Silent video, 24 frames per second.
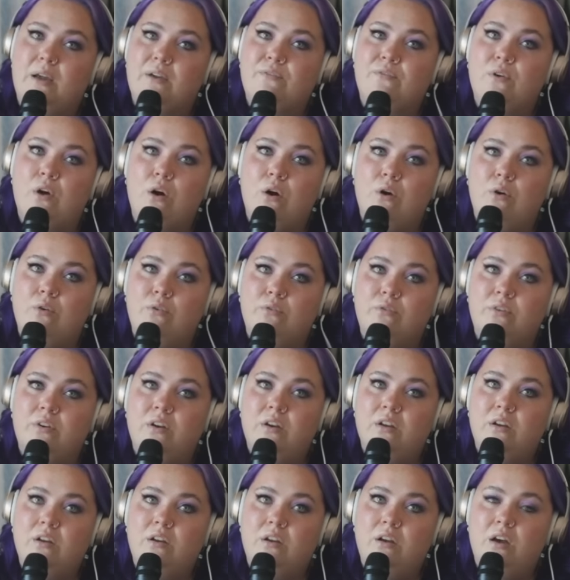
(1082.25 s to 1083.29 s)
phone,
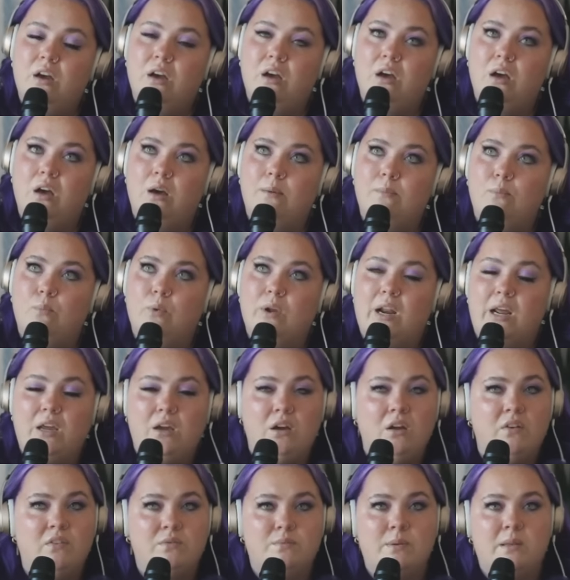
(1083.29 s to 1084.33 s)
when I
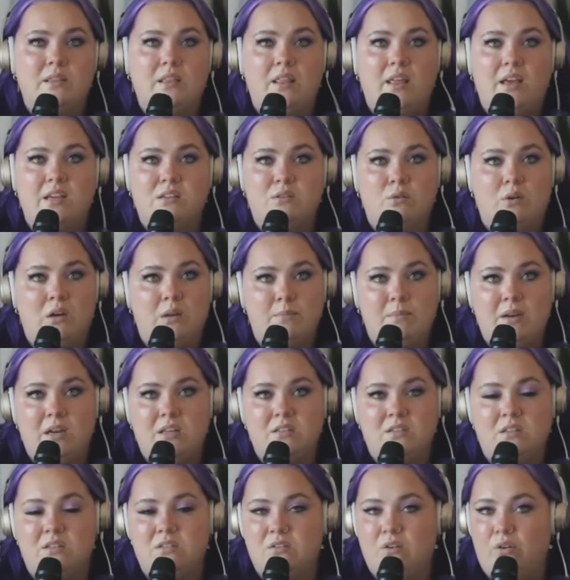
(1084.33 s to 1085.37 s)
could have spent the last 20 minutes
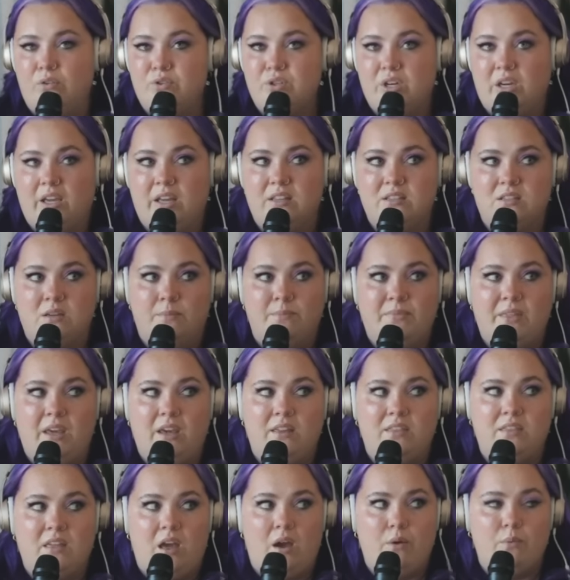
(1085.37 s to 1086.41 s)
indulging in something
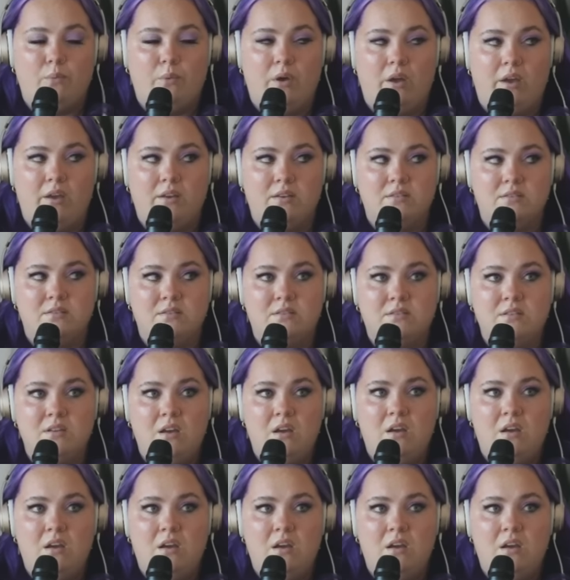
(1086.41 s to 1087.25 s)
that was,